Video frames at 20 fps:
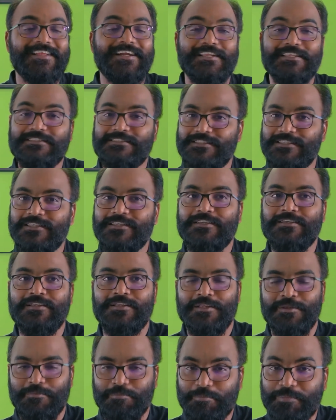That is
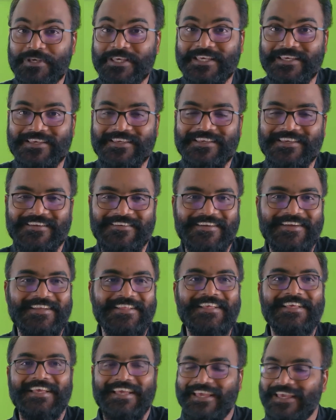B, right?